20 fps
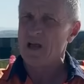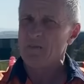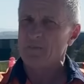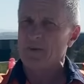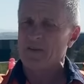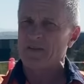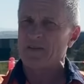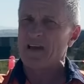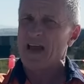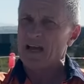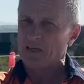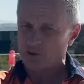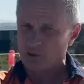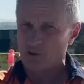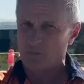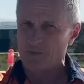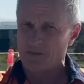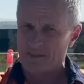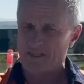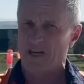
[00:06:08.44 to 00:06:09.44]
but the actual
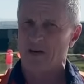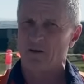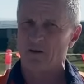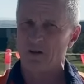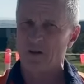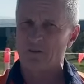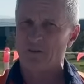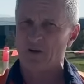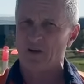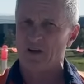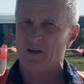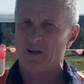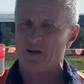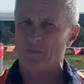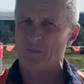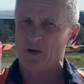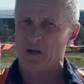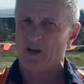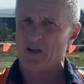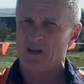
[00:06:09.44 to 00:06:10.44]
material of the
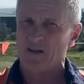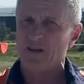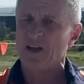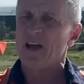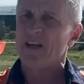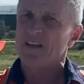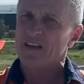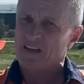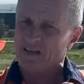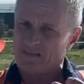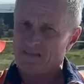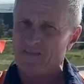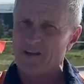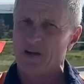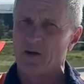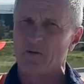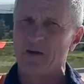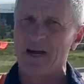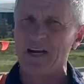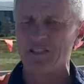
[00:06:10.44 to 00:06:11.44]
purlin, the
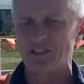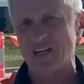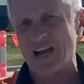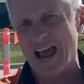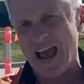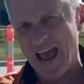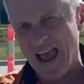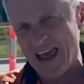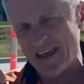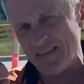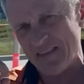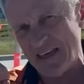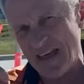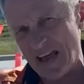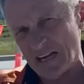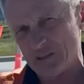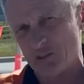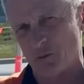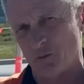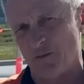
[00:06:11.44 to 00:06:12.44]
configuration, and the
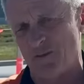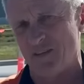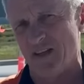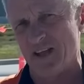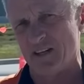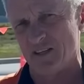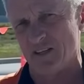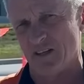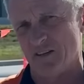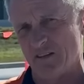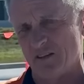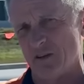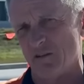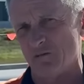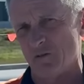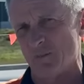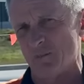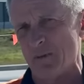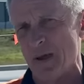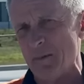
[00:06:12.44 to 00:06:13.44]
actual thickness. Because
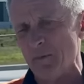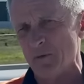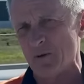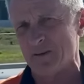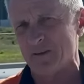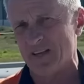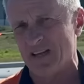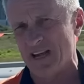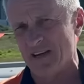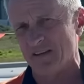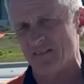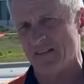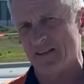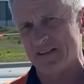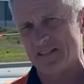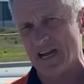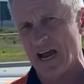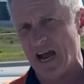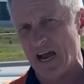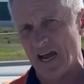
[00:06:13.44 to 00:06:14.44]
remember, at the end of the
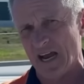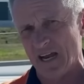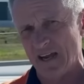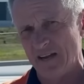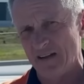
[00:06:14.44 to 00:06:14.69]
day,